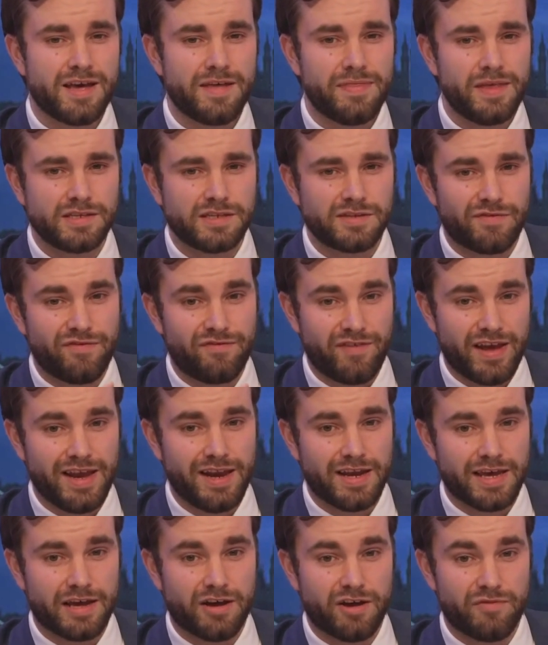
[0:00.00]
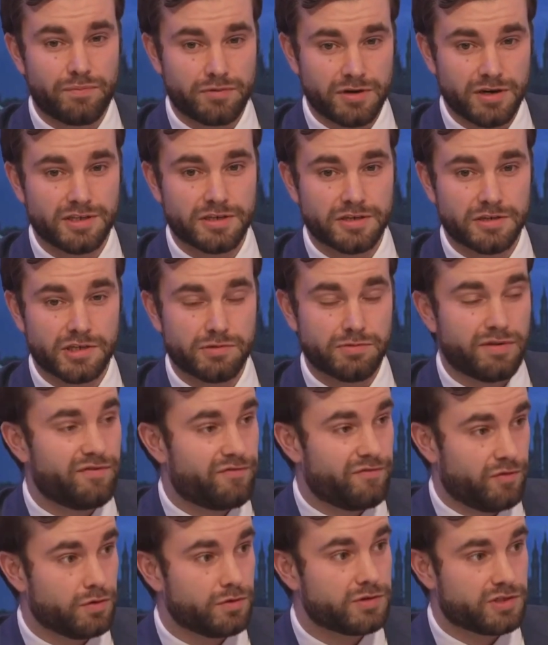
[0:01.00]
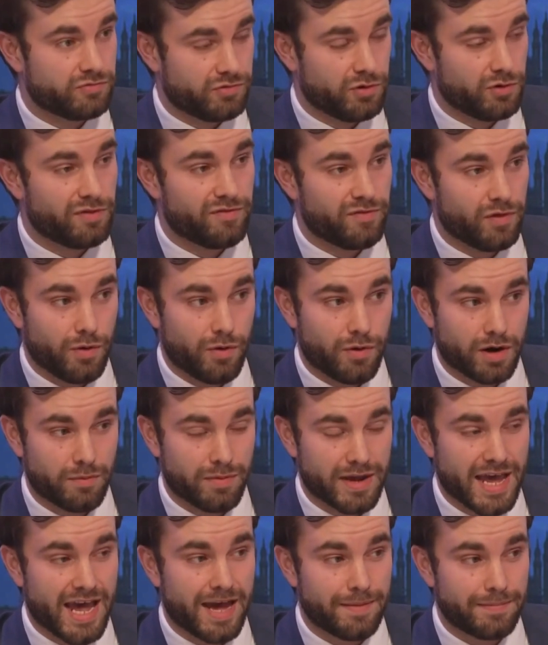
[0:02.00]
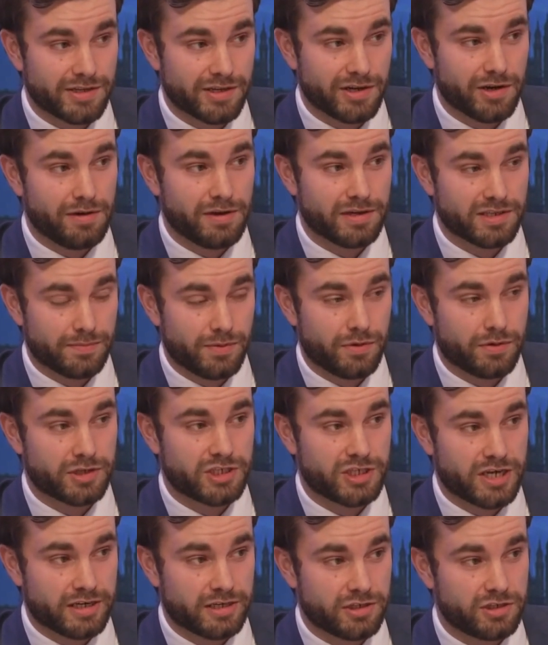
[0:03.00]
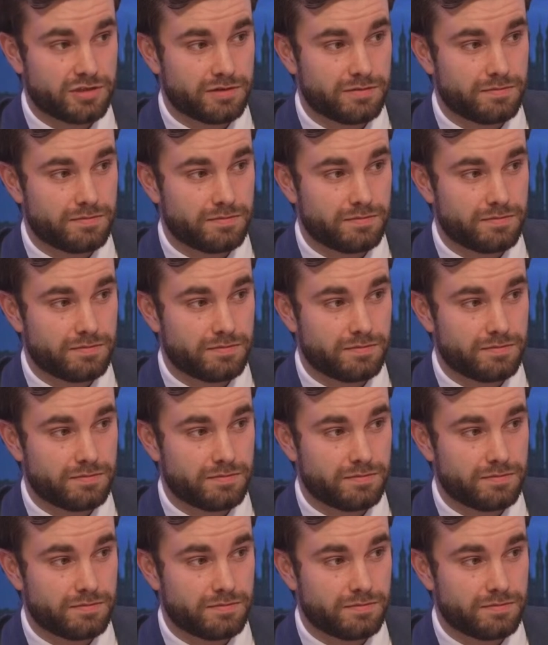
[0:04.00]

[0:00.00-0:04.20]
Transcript: This is the failure of Britain to enforce the rule of law, and we absolutely support a change.